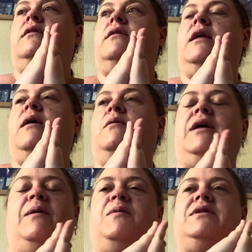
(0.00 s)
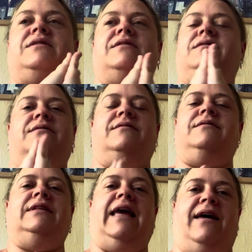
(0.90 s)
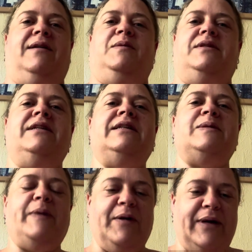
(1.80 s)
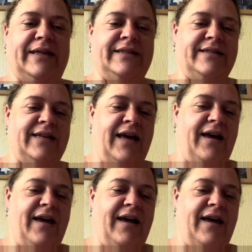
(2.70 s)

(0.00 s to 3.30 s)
It was an experience.